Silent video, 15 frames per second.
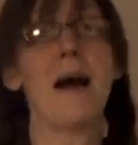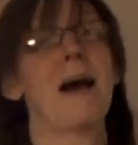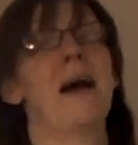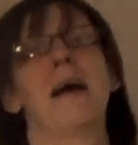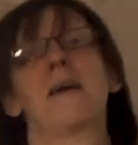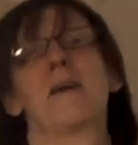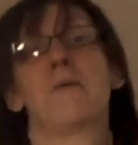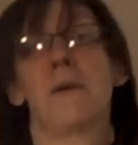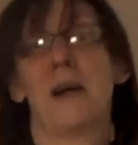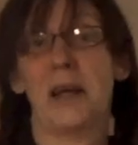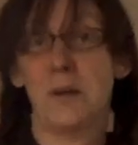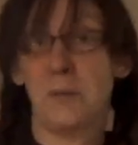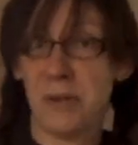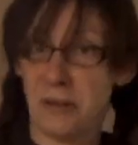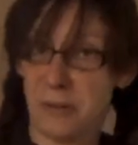hack away at
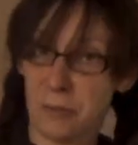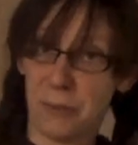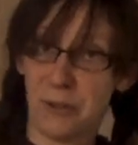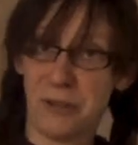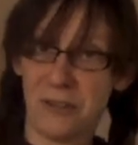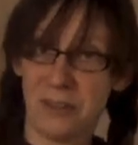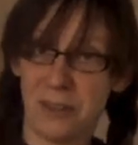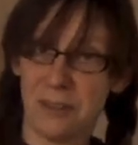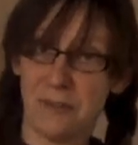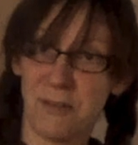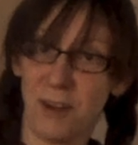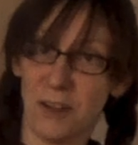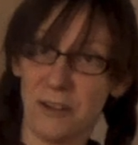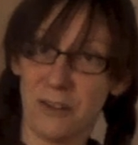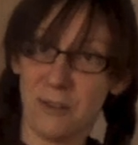a piece of wood until you
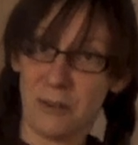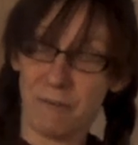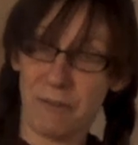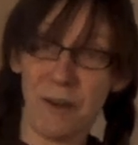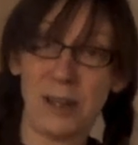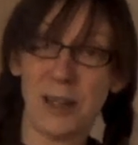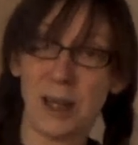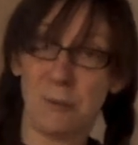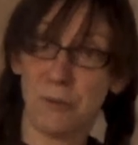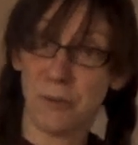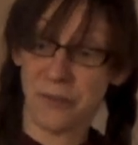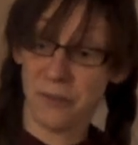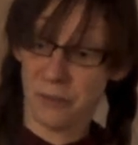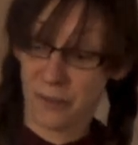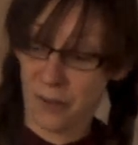find out
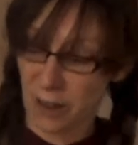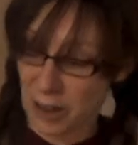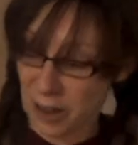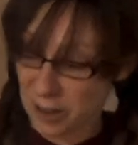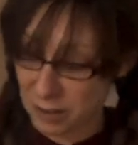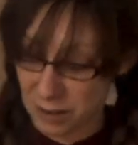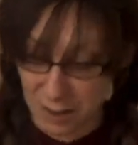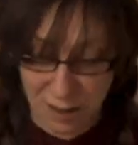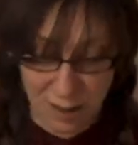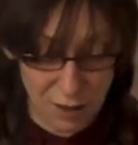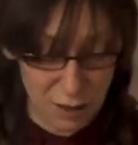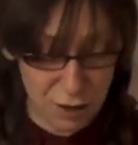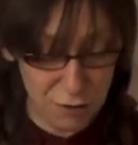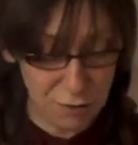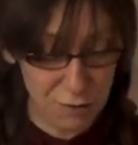what's inside it.
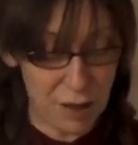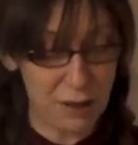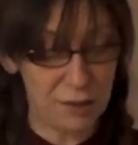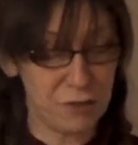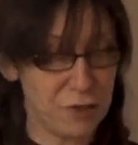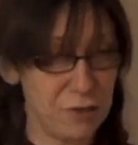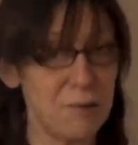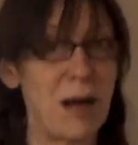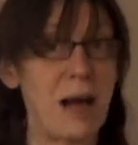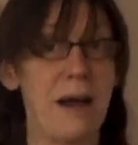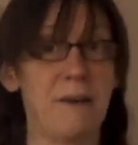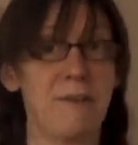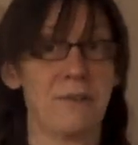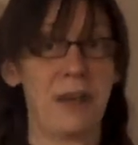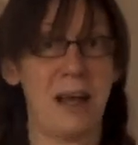You do
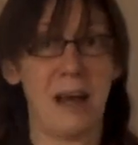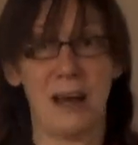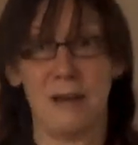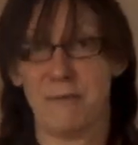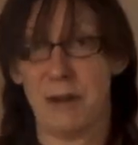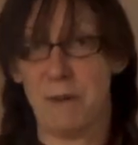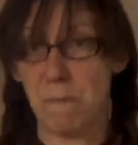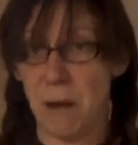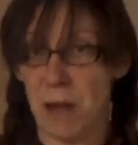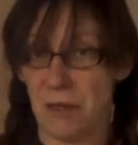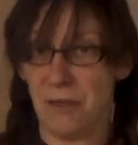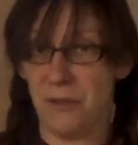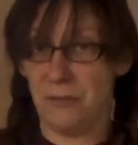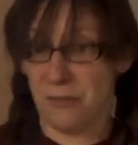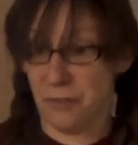have to have a
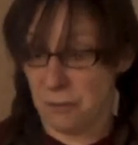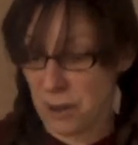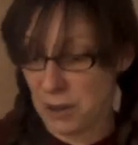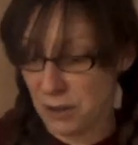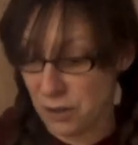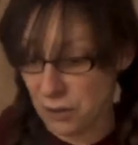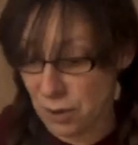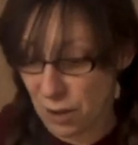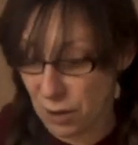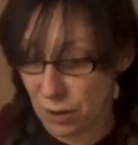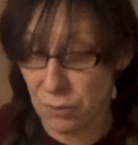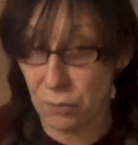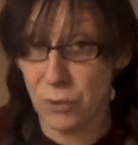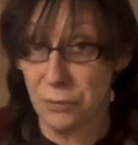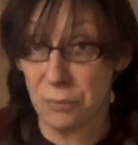method for when you are
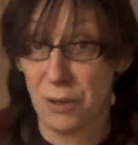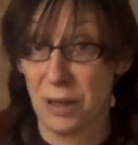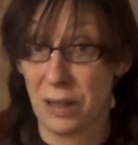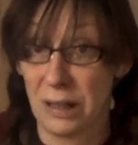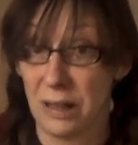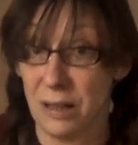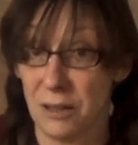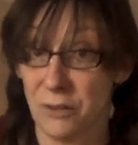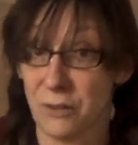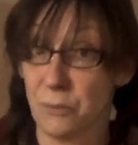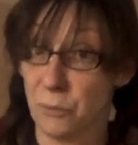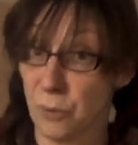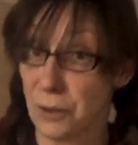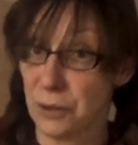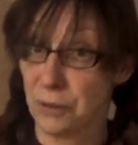woodworking as to
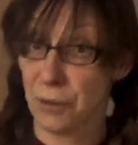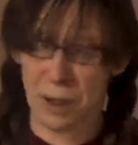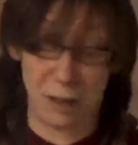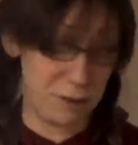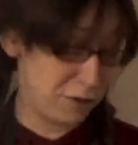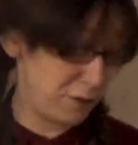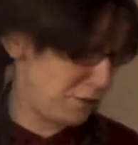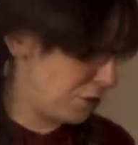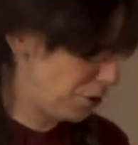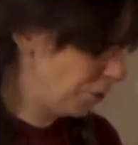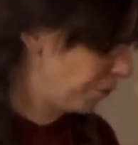what you're going to do.